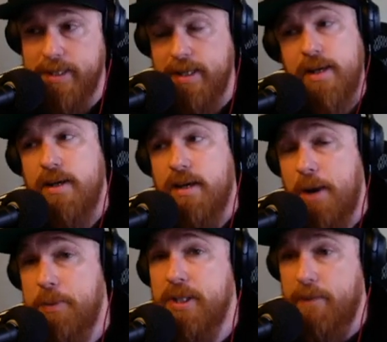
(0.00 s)
Like
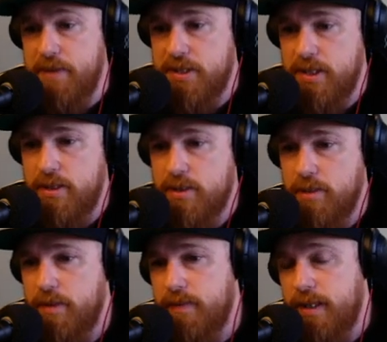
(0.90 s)
I would love to see
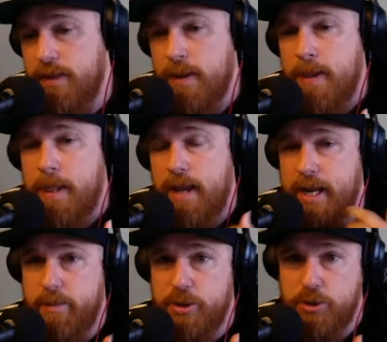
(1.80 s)
some of the
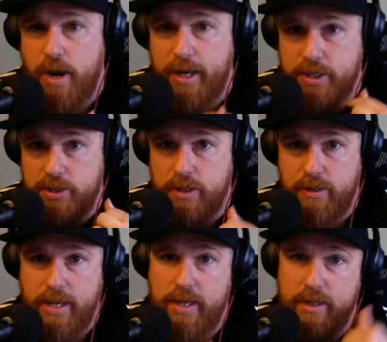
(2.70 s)
animatronics that are
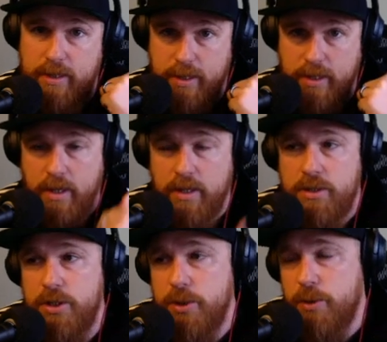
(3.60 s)
in the
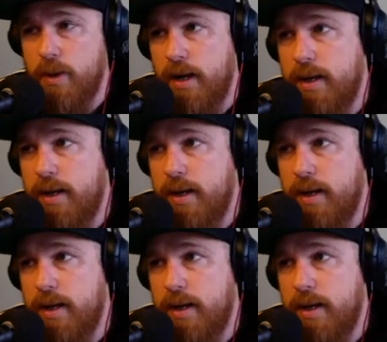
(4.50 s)
new